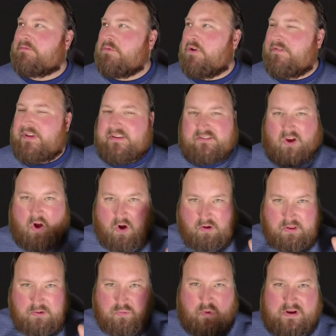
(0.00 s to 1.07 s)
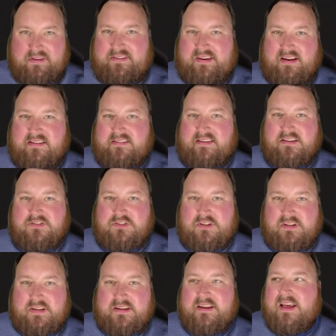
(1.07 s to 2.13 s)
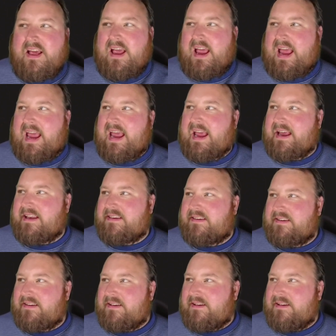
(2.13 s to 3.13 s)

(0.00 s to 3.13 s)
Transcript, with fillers: movie is all in one set essentially and